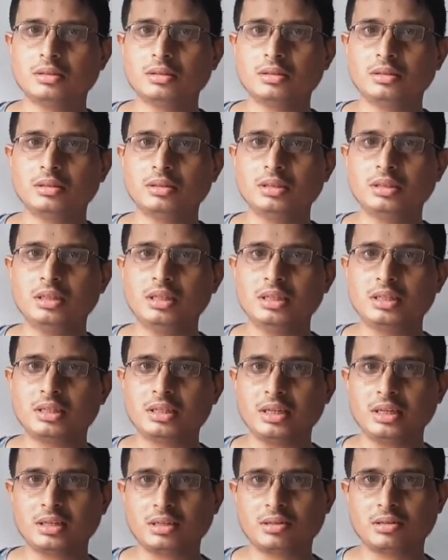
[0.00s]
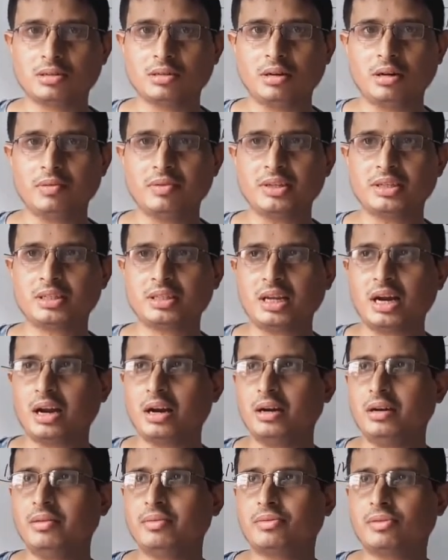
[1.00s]
the distance of a
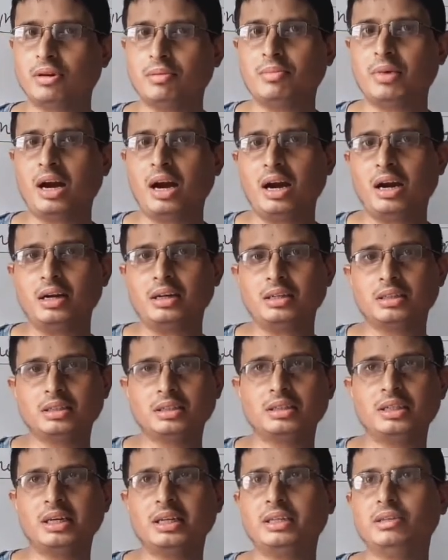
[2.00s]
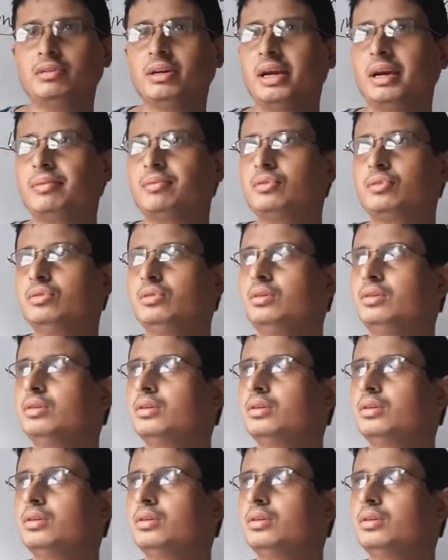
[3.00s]
star from Earth, then you have to